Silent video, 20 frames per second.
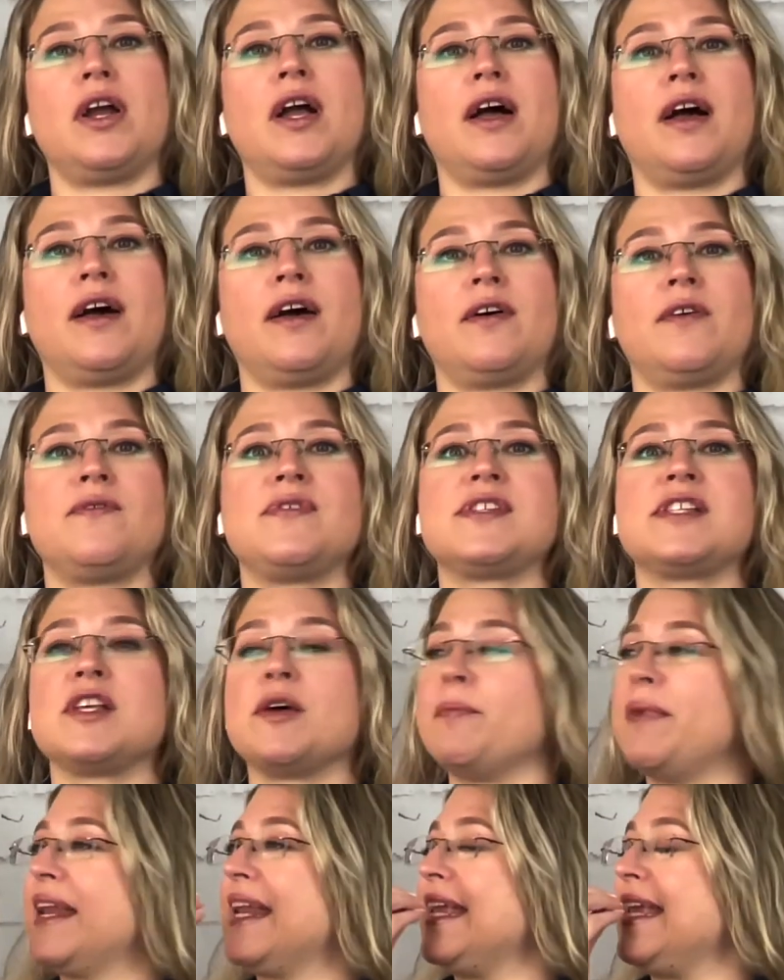of
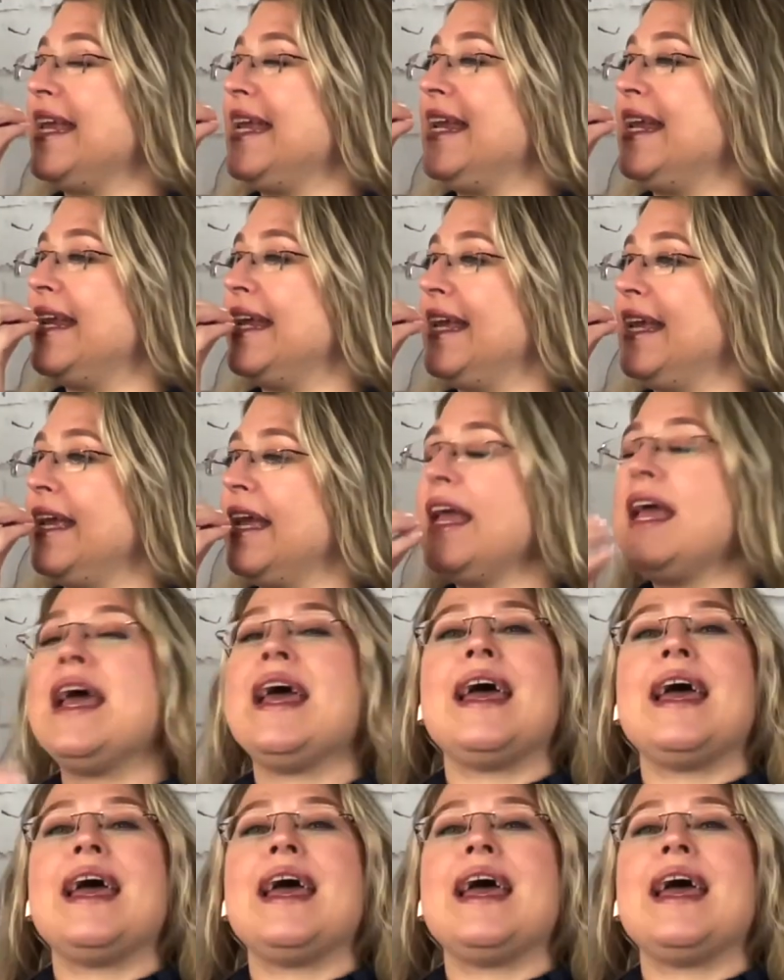somebody eating,